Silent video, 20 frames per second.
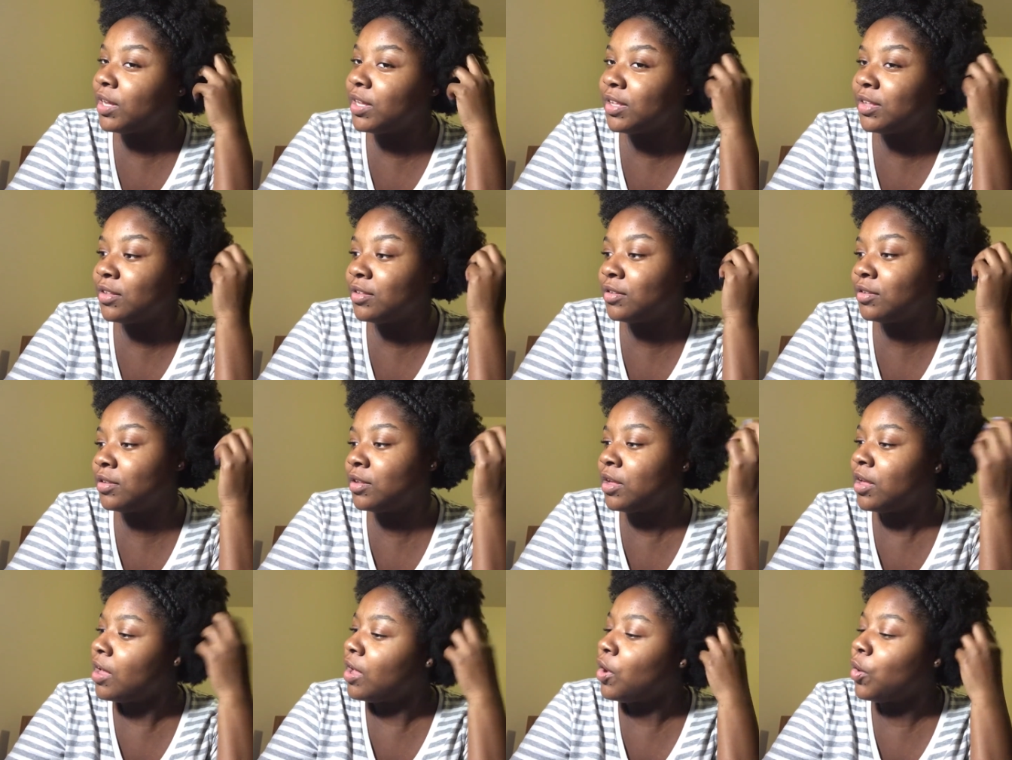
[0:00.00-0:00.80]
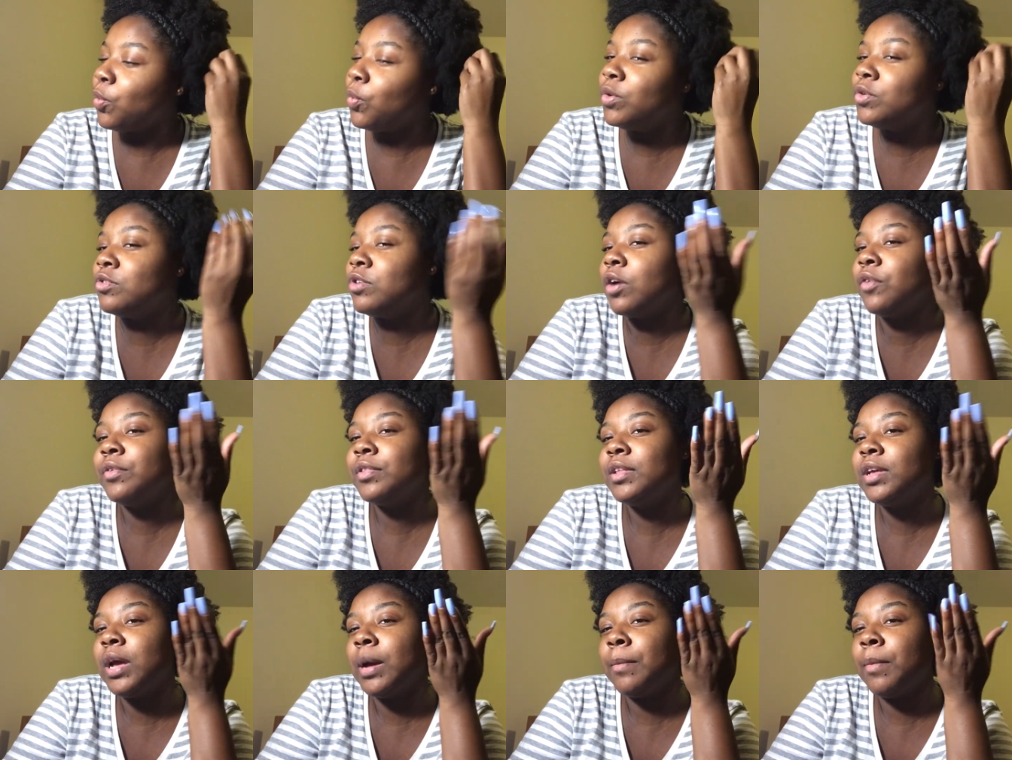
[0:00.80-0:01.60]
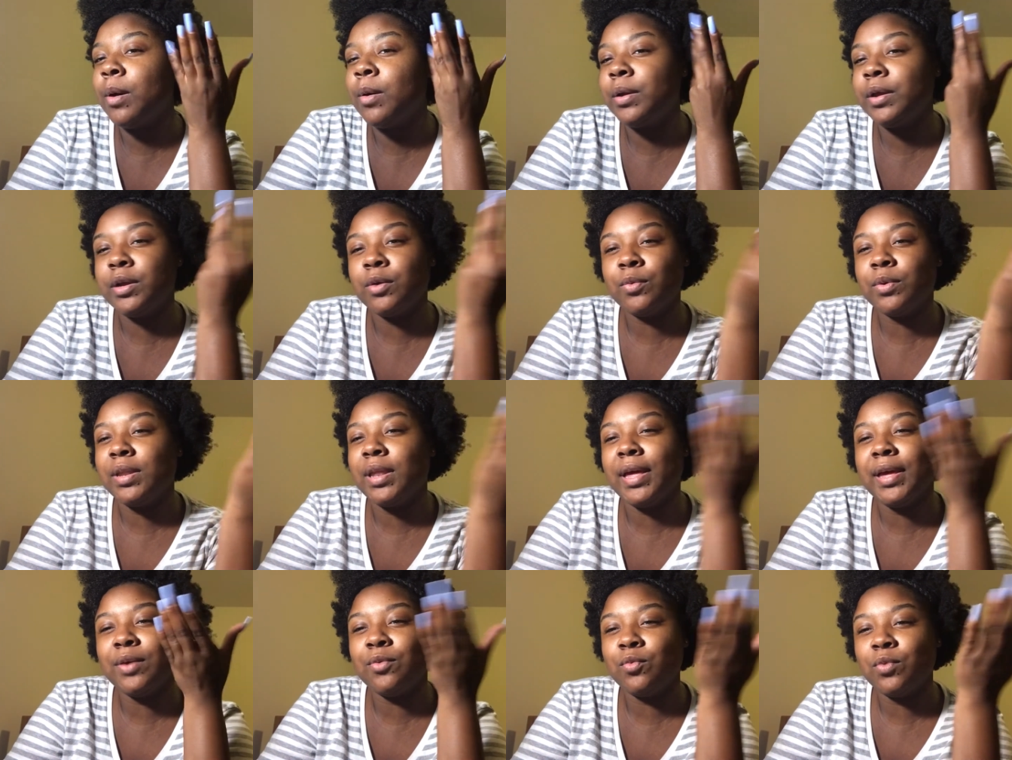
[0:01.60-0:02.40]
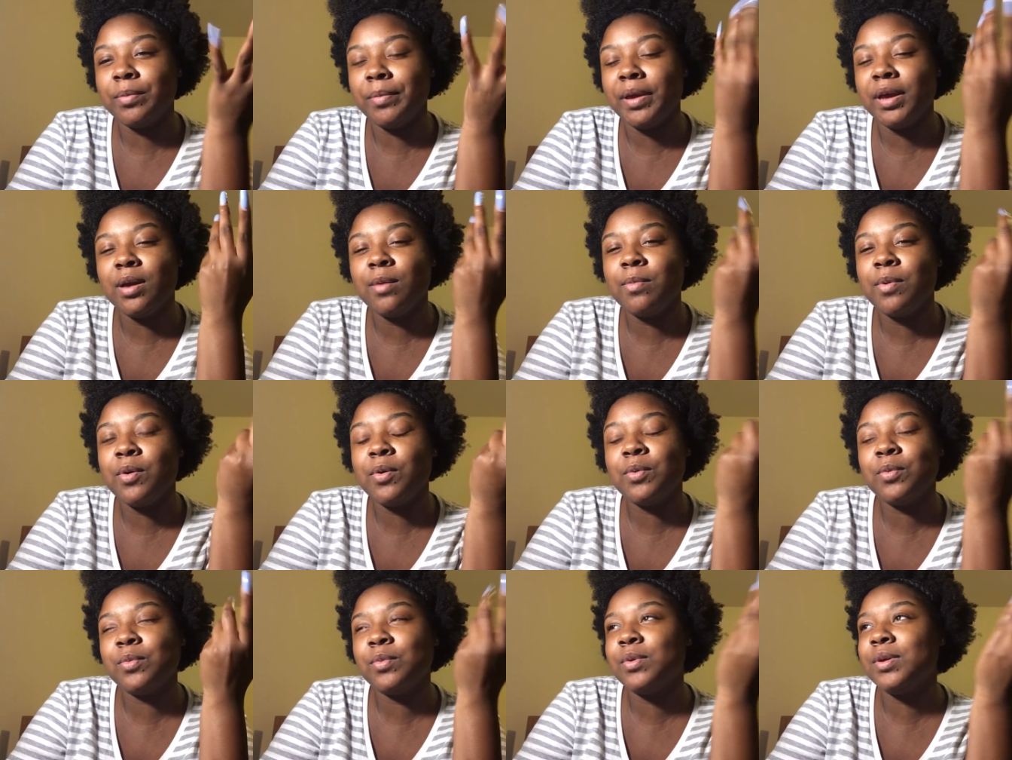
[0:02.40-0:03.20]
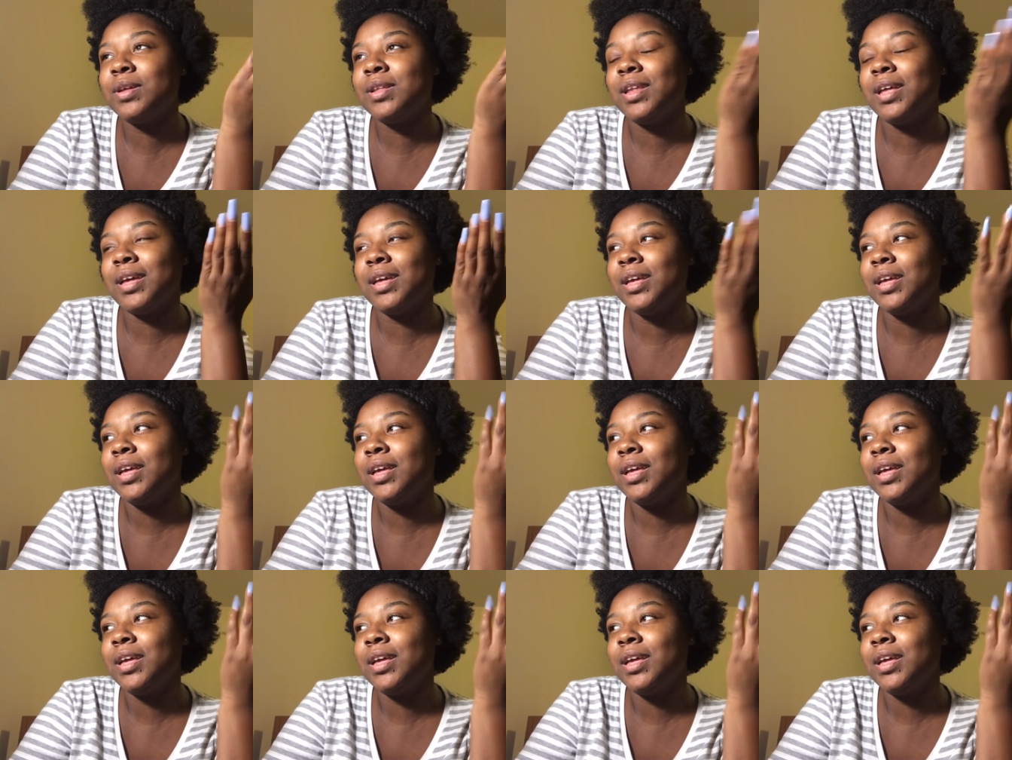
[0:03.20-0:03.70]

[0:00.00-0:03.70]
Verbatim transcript: Cause when do I really come on here with like with makeup on? Like